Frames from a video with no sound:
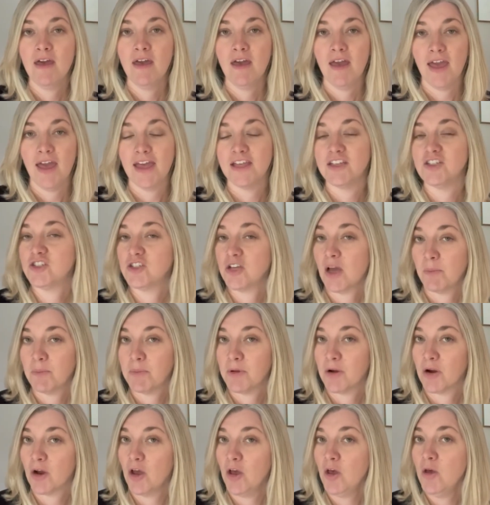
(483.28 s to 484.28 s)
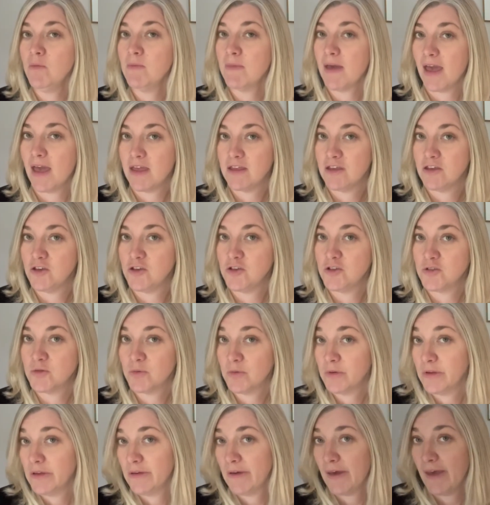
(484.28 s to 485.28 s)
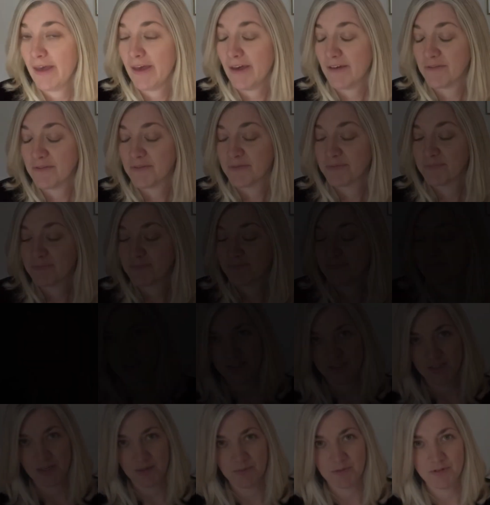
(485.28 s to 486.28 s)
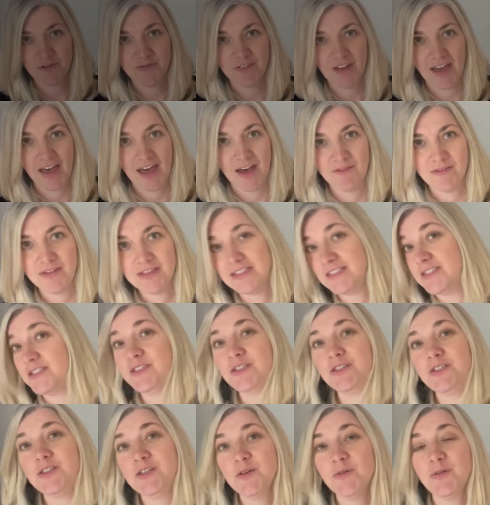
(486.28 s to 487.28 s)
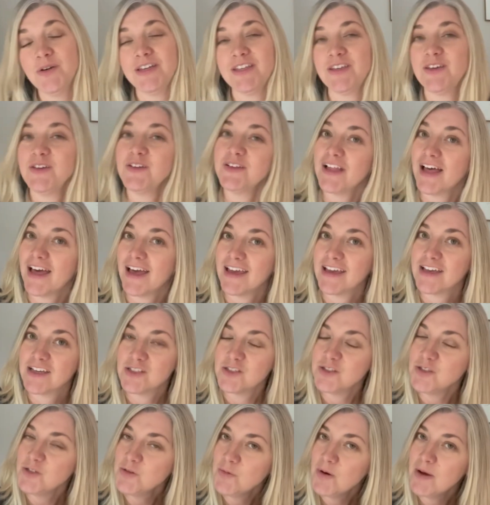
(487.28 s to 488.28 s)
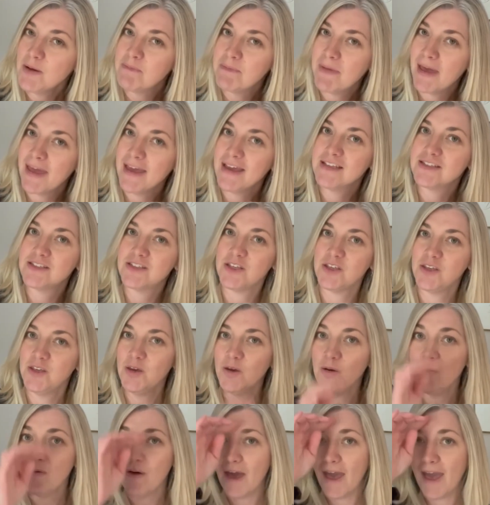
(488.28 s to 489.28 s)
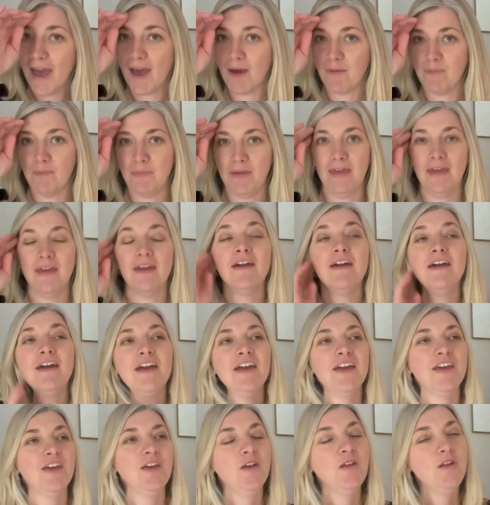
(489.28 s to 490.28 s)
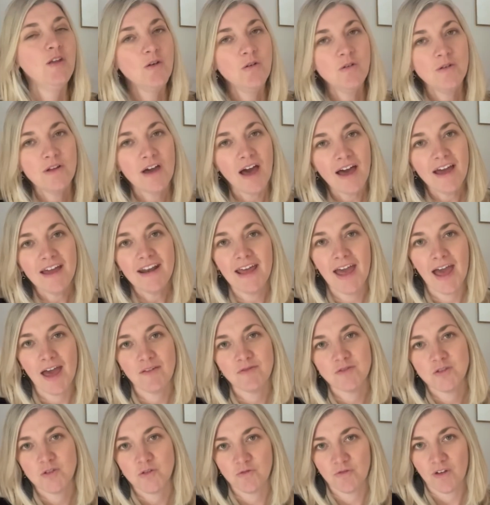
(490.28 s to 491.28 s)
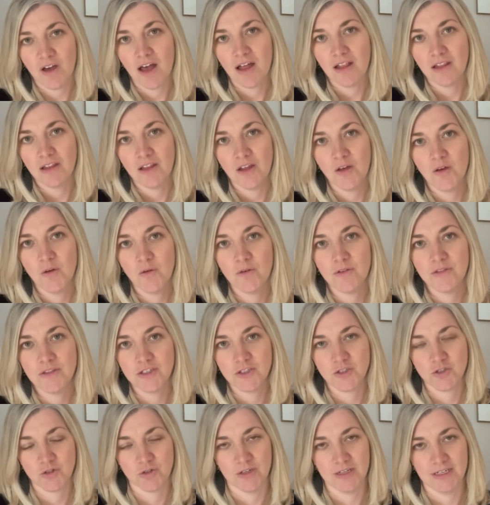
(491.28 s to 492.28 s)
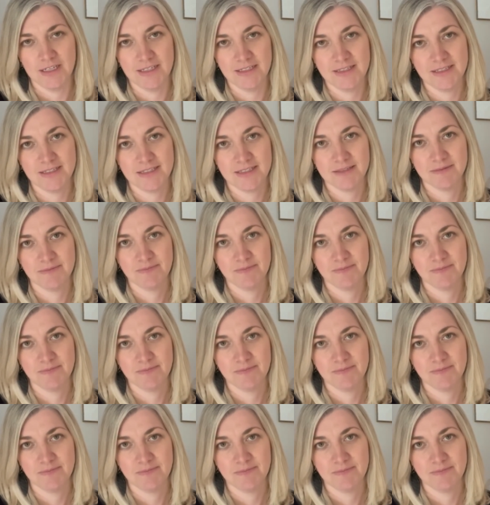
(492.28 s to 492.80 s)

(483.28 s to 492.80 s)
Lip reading: and shop your home and use what you have. So number 5 is to do what you like. Do what makes you happy. You do not have to follow the trends,